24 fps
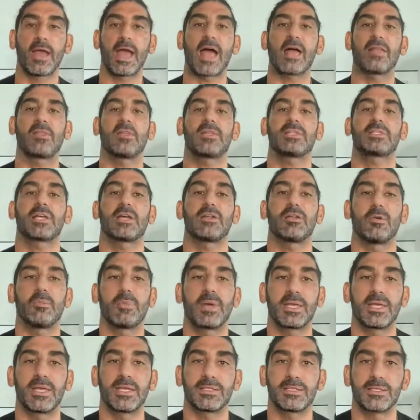at least I know
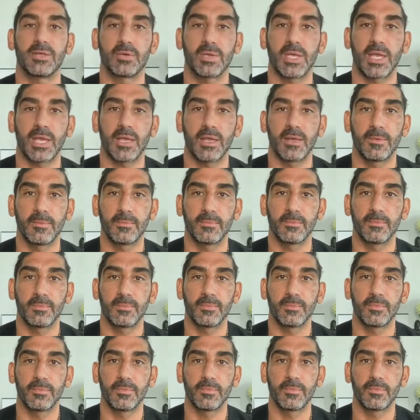my kid's okay.
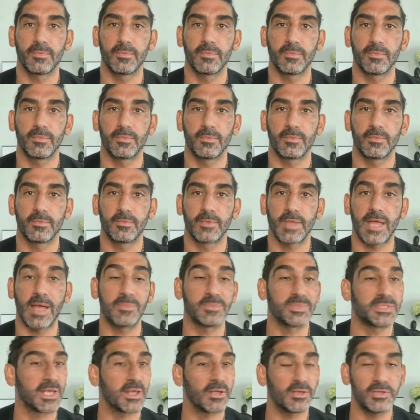
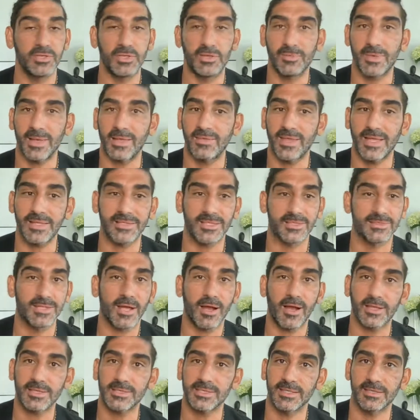I'm telling you, man, that's a
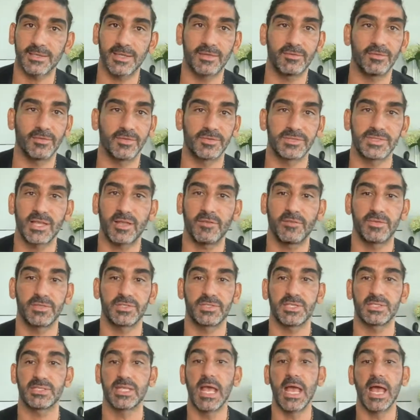toxic level of
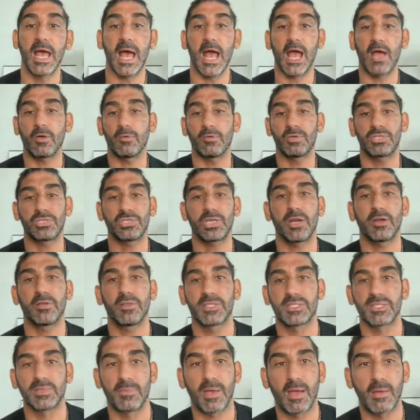selfishness. I always share
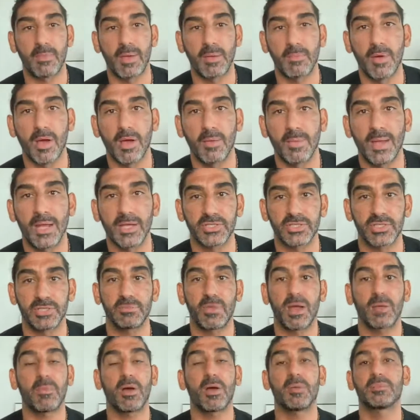this about my mom, actually.
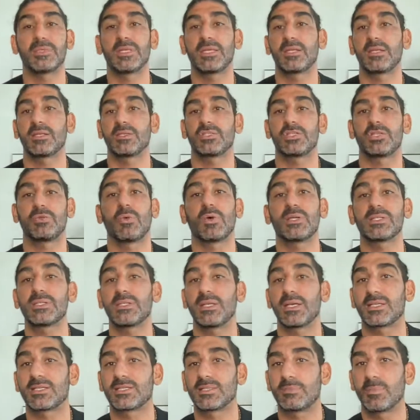My mom she wasn't
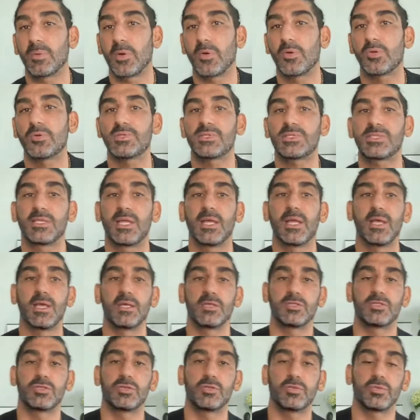exposed
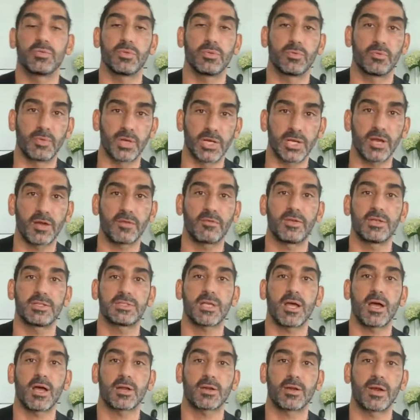to recovery
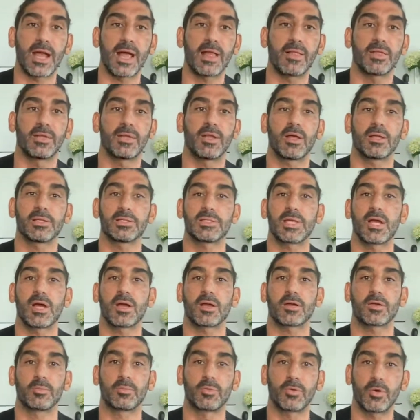talk or Al-Anon
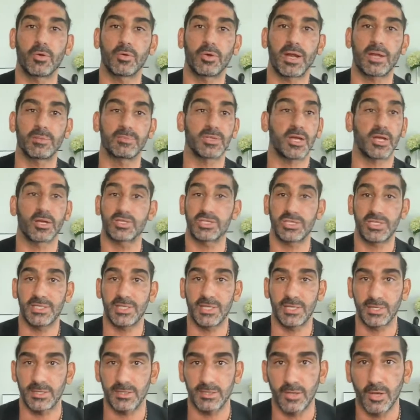talk or program talk. She
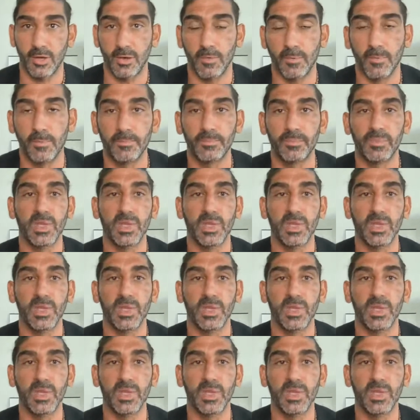didn't know.